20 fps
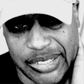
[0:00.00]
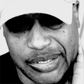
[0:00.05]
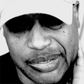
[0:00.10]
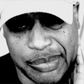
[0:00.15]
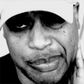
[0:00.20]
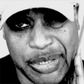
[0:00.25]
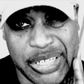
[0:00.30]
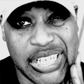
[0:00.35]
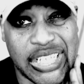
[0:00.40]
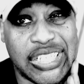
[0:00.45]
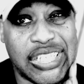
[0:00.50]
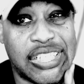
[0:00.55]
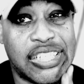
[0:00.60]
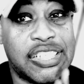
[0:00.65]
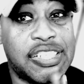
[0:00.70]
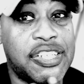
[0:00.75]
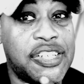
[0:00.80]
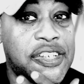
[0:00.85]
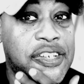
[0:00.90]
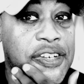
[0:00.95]
The beginning
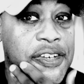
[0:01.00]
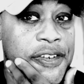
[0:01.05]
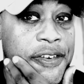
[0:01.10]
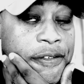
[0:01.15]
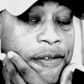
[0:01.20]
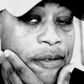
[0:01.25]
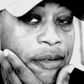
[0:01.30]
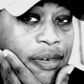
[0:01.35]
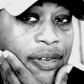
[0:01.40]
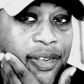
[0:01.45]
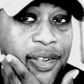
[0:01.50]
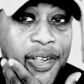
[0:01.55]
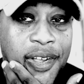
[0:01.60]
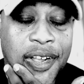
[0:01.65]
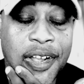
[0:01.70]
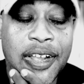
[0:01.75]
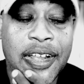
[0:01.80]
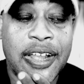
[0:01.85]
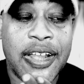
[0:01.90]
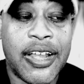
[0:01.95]
of the year,
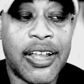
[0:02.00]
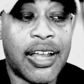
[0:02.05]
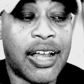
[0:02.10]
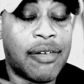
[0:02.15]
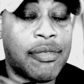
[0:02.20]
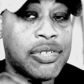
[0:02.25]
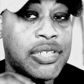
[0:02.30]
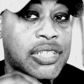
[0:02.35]
I